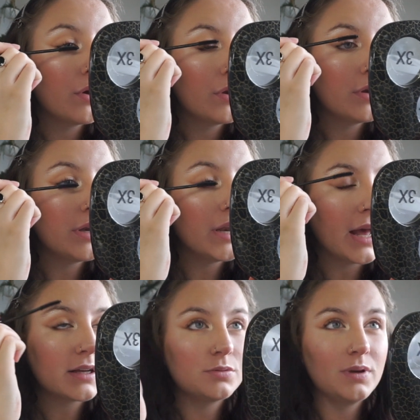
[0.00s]

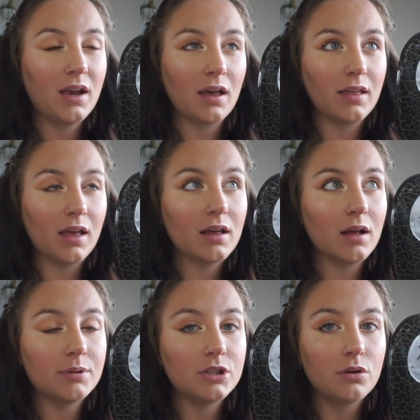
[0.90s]
next week I think
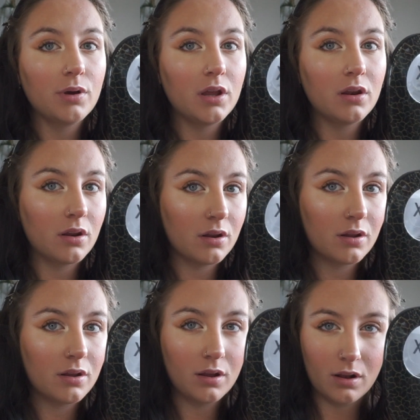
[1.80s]
I'll be doing
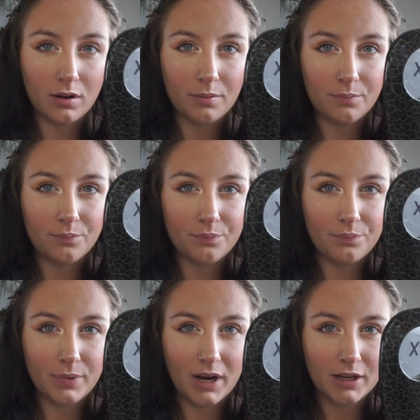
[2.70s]

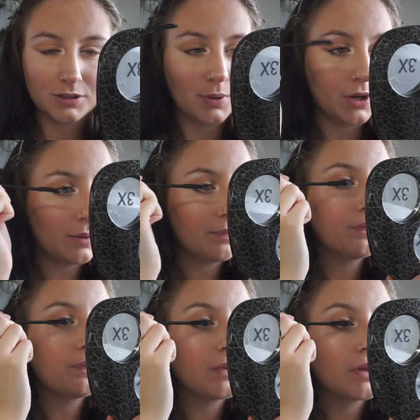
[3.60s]
my lash perm,
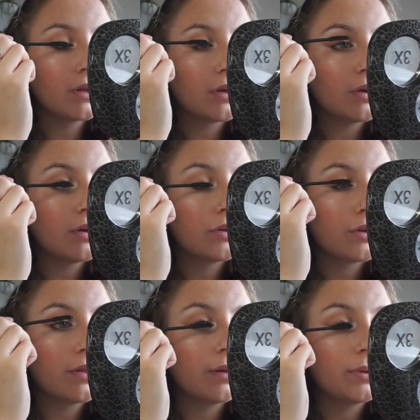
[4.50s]

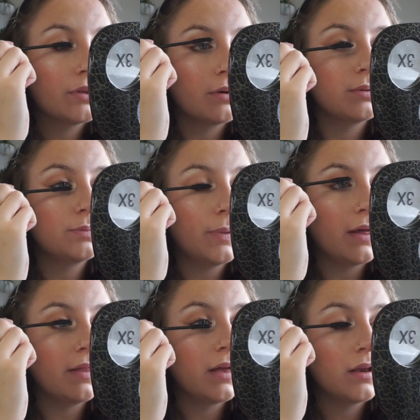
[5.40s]
so they'll be so much
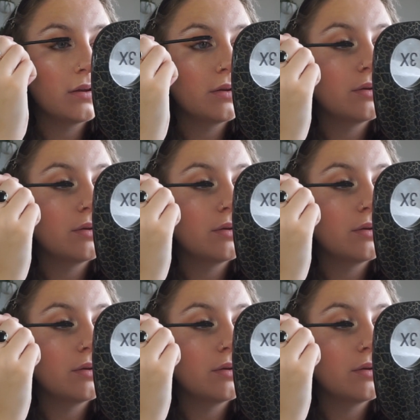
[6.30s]
better then.